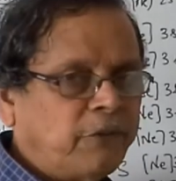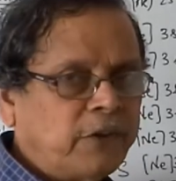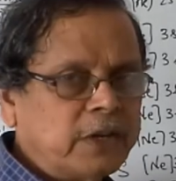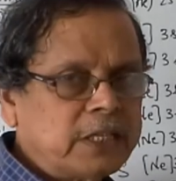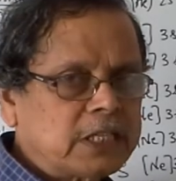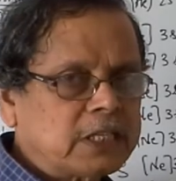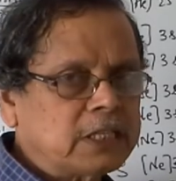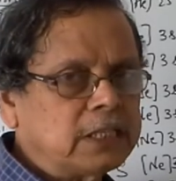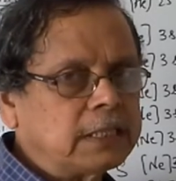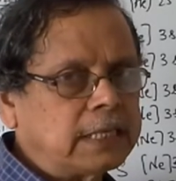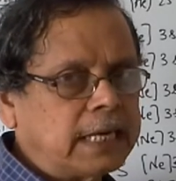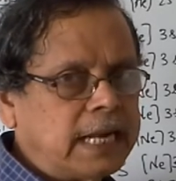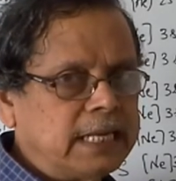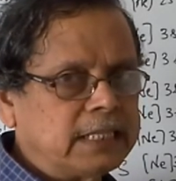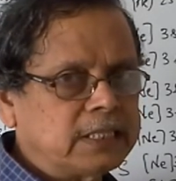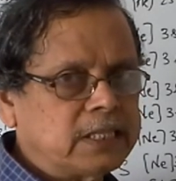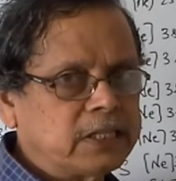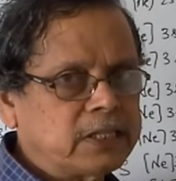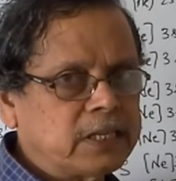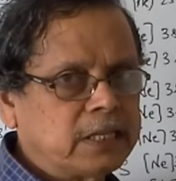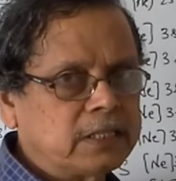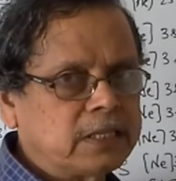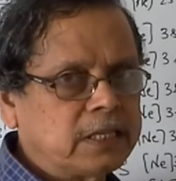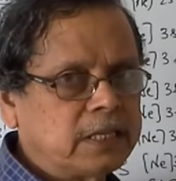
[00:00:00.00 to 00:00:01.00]
first
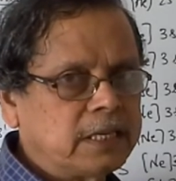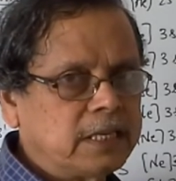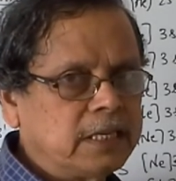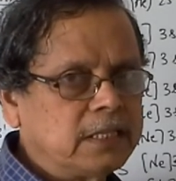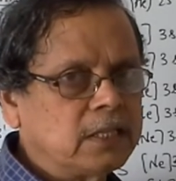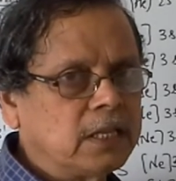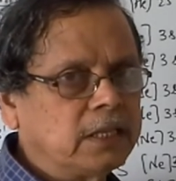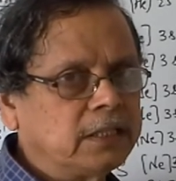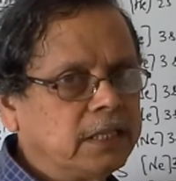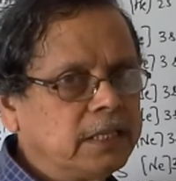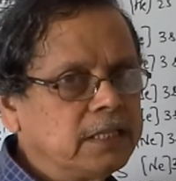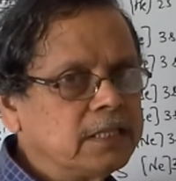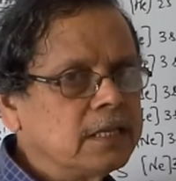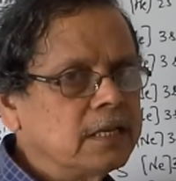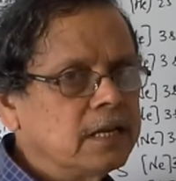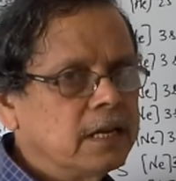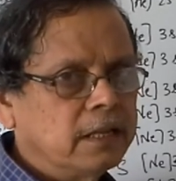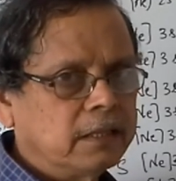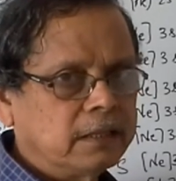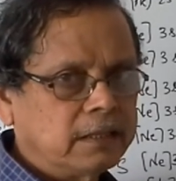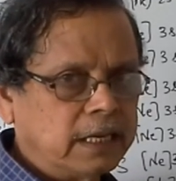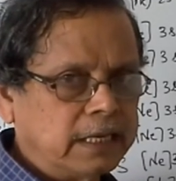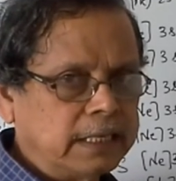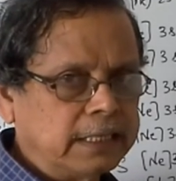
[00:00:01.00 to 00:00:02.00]
transition series, that is
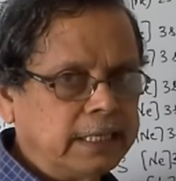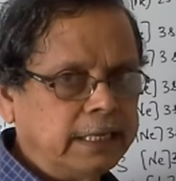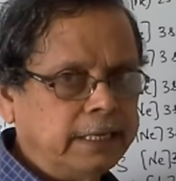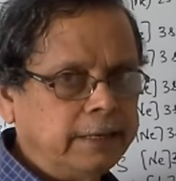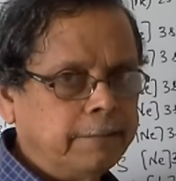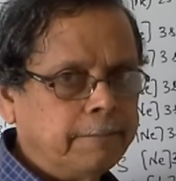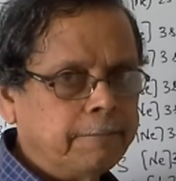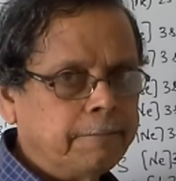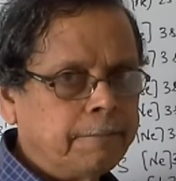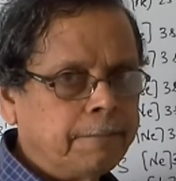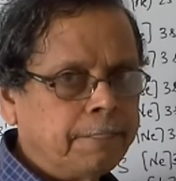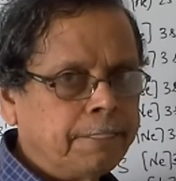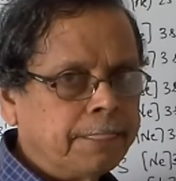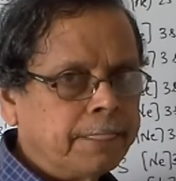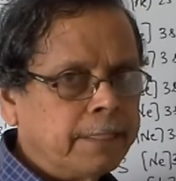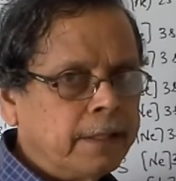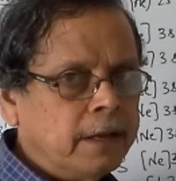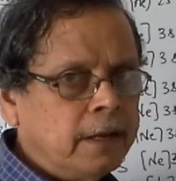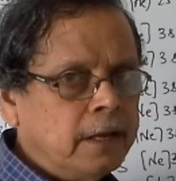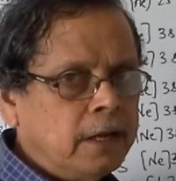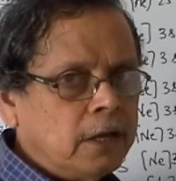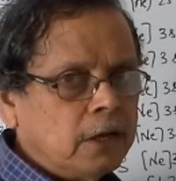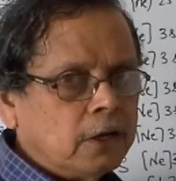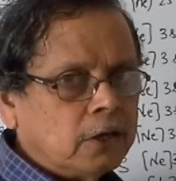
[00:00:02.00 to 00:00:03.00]
30.
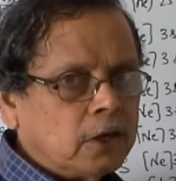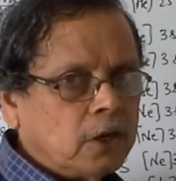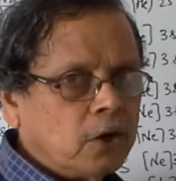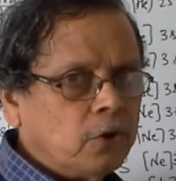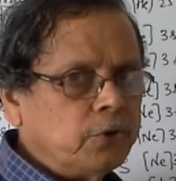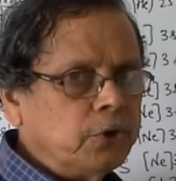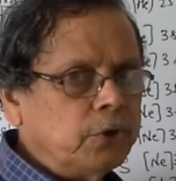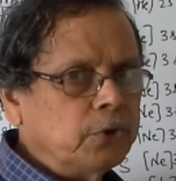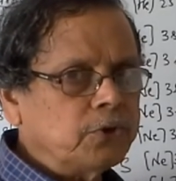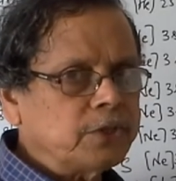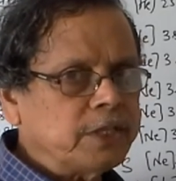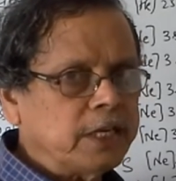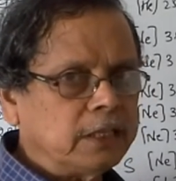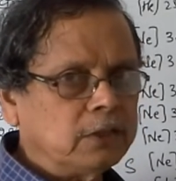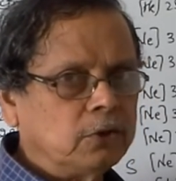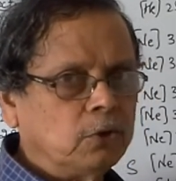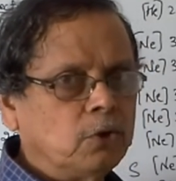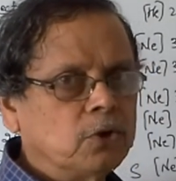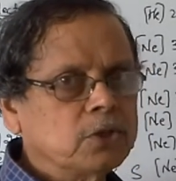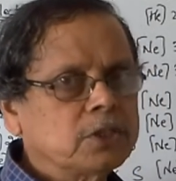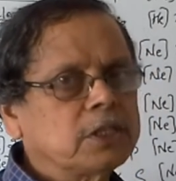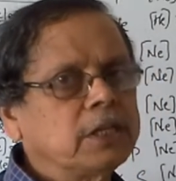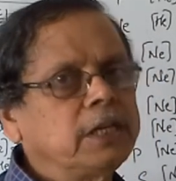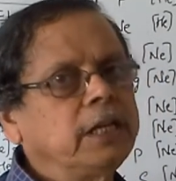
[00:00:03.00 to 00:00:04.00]
Now using
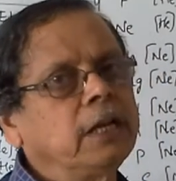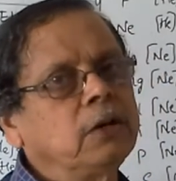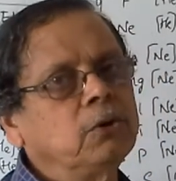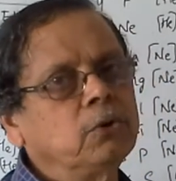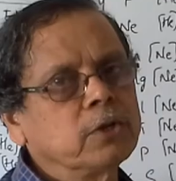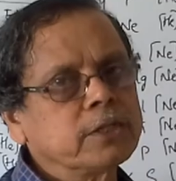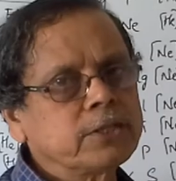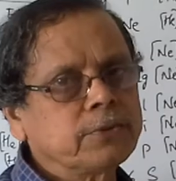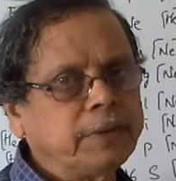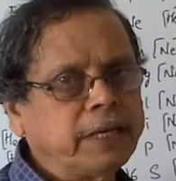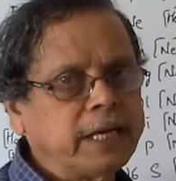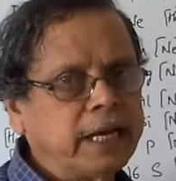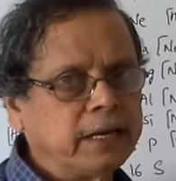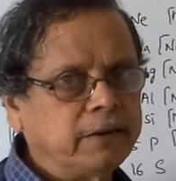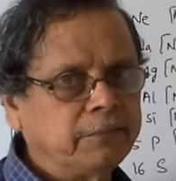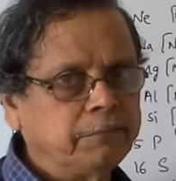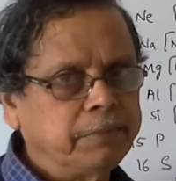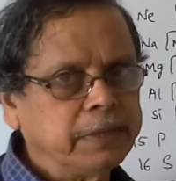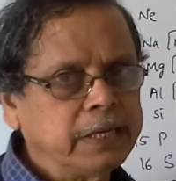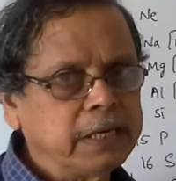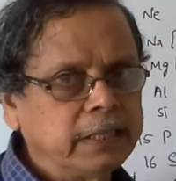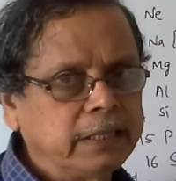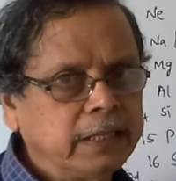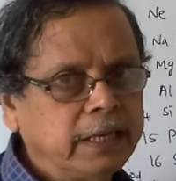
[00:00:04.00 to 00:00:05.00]
those three rules, we can
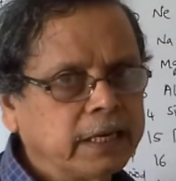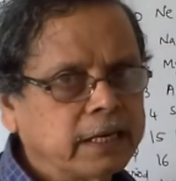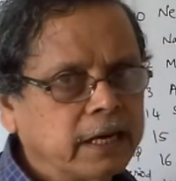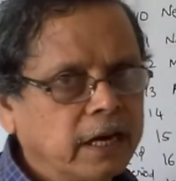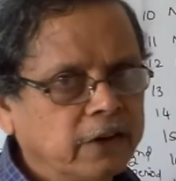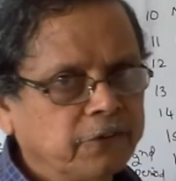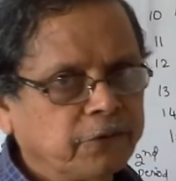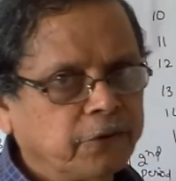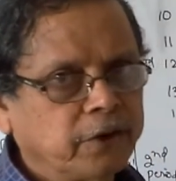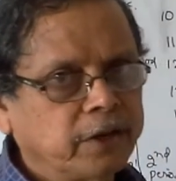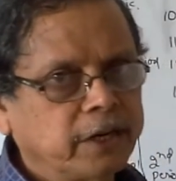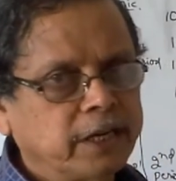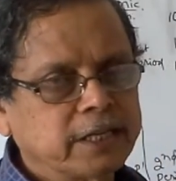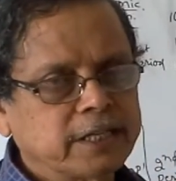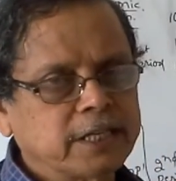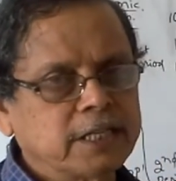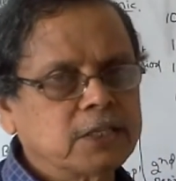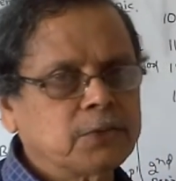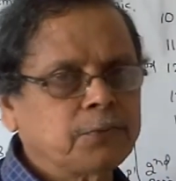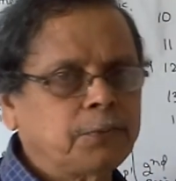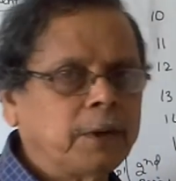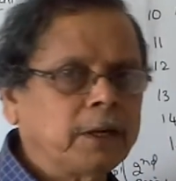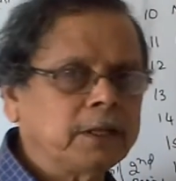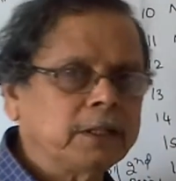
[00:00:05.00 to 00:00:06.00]
build the
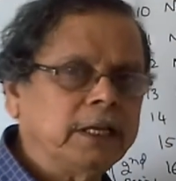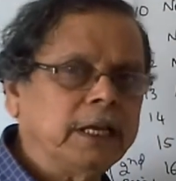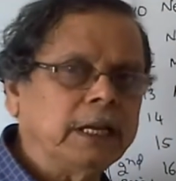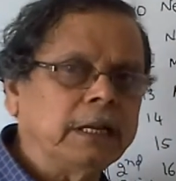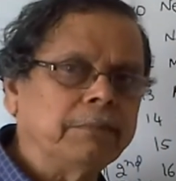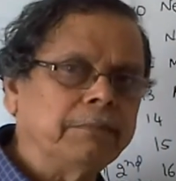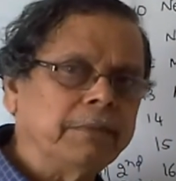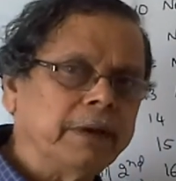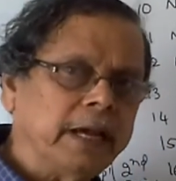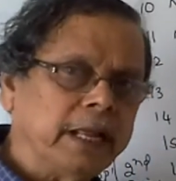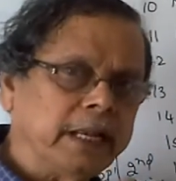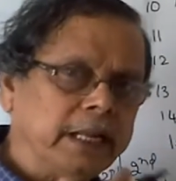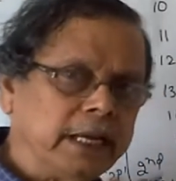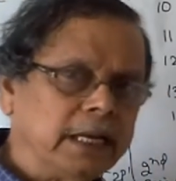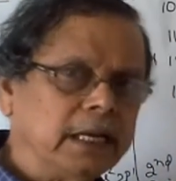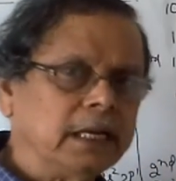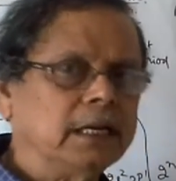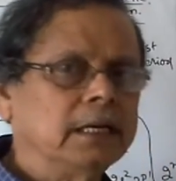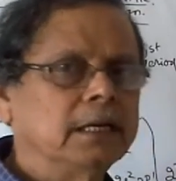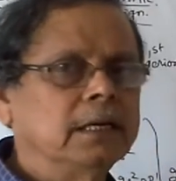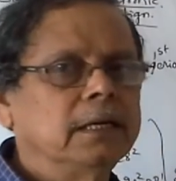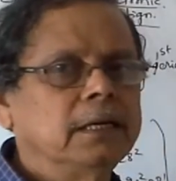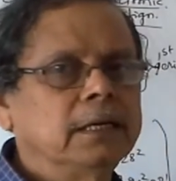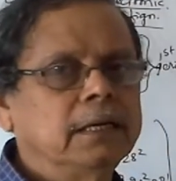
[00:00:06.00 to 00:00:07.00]
configurations for the
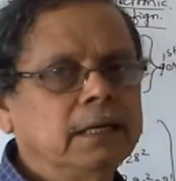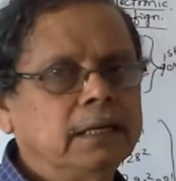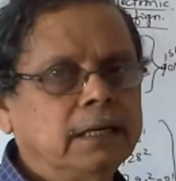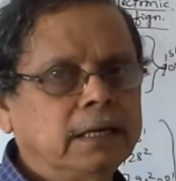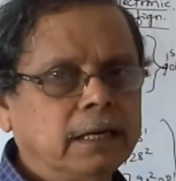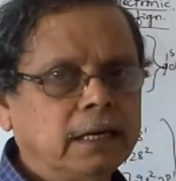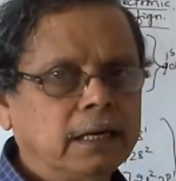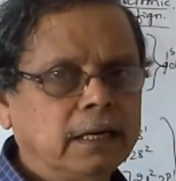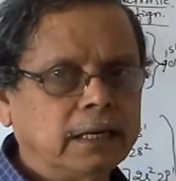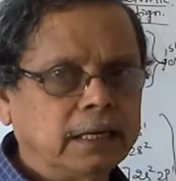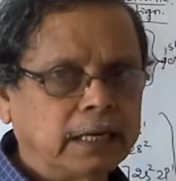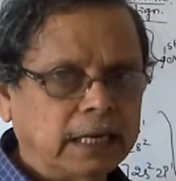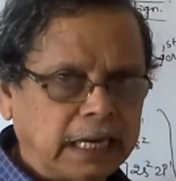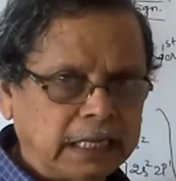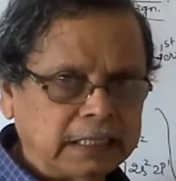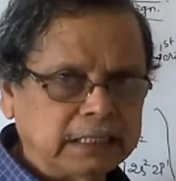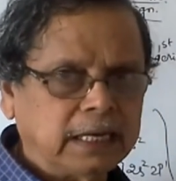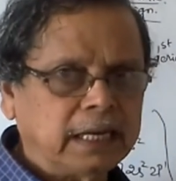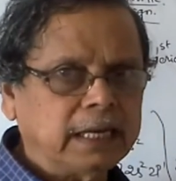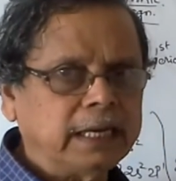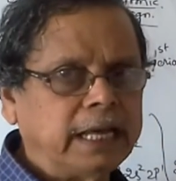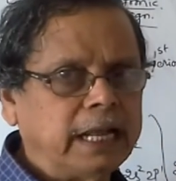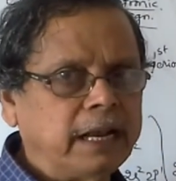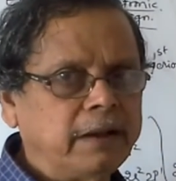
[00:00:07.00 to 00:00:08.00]
remaining
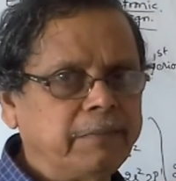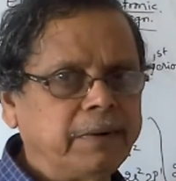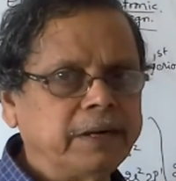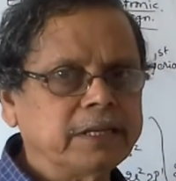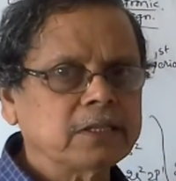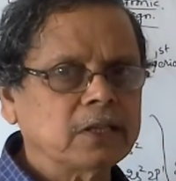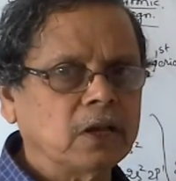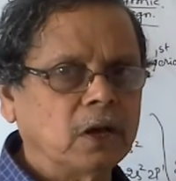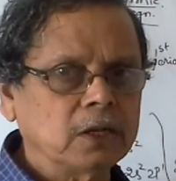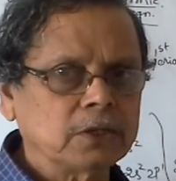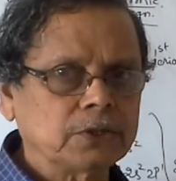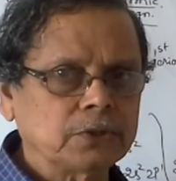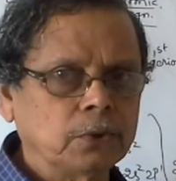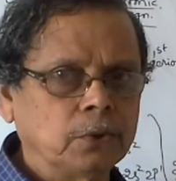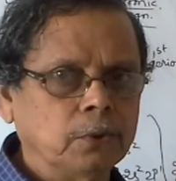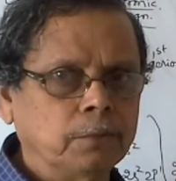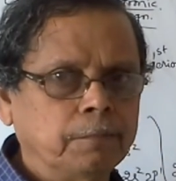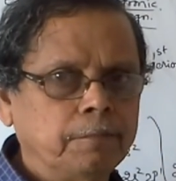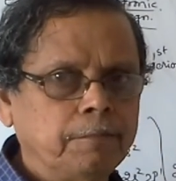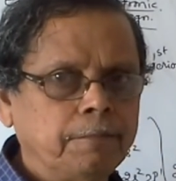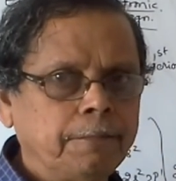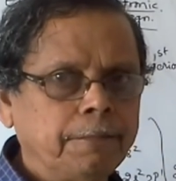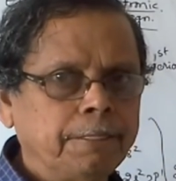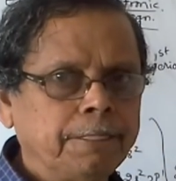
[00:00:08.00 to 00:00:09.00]
other elements also.
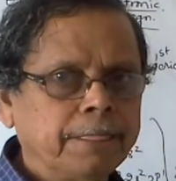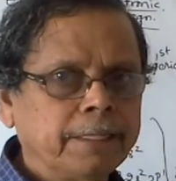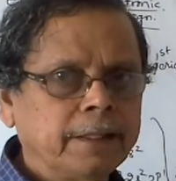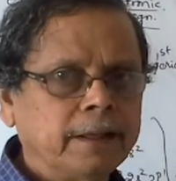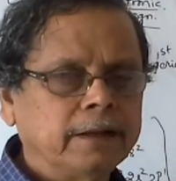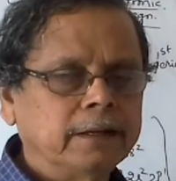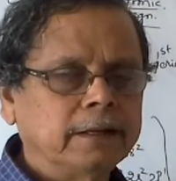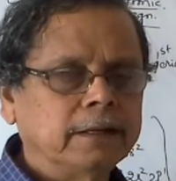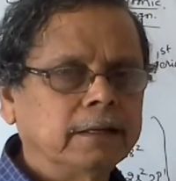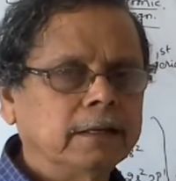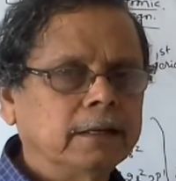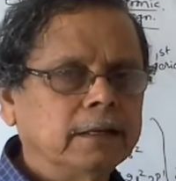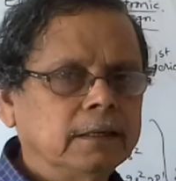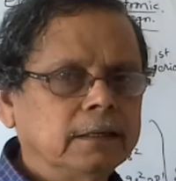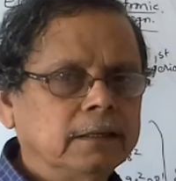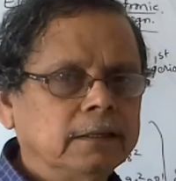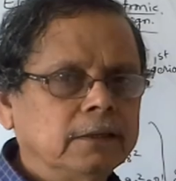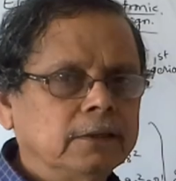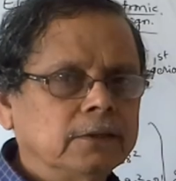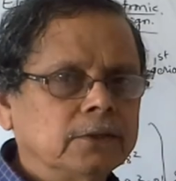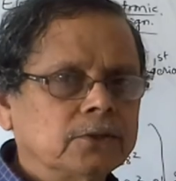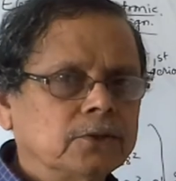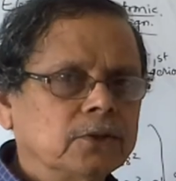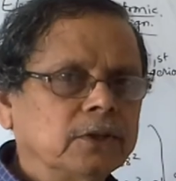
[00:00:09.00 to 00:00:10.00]

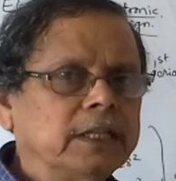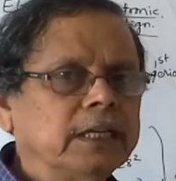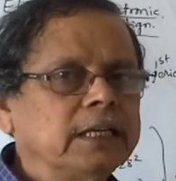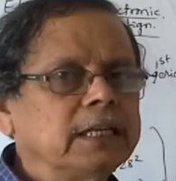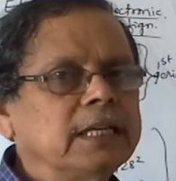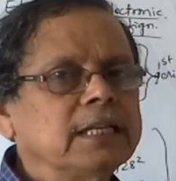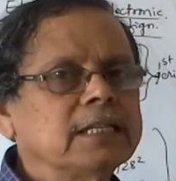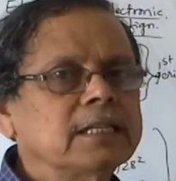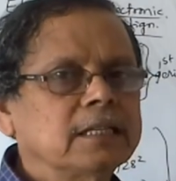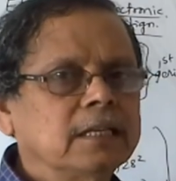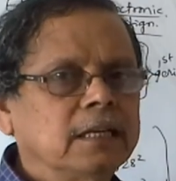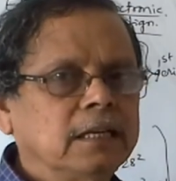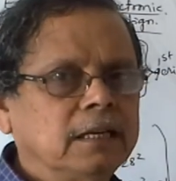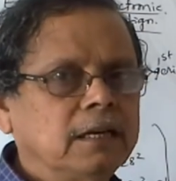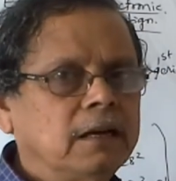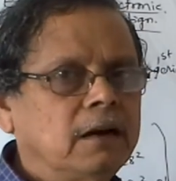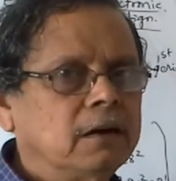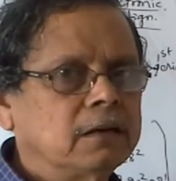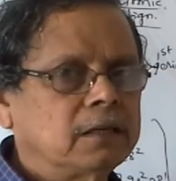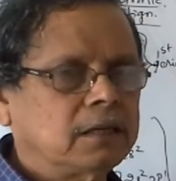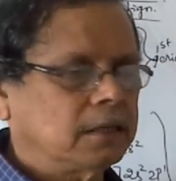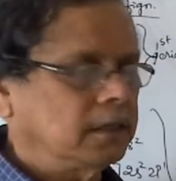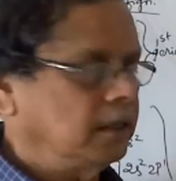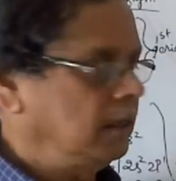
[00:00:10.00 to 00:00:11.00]
So that is
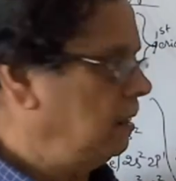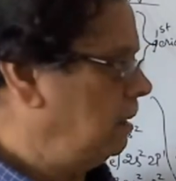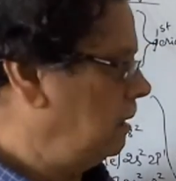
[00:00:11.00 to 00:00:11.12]
not